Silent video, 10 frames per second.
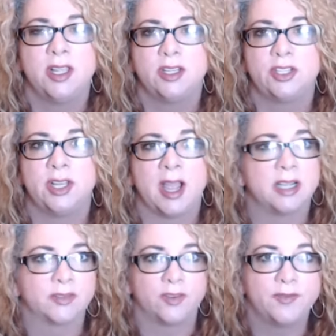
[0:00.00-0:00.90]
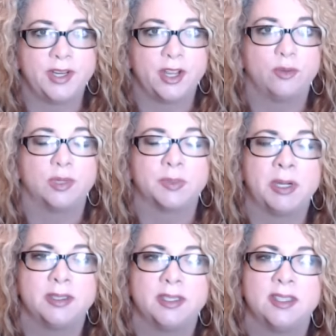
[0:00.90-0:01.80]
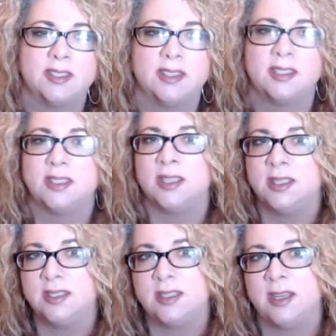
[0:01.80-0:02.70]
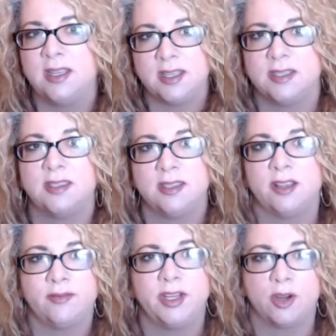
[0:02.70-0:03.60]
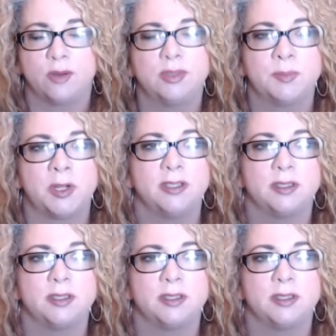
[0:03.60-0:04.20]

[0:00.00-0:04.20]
She asks for video responses. This is and isn't a video response.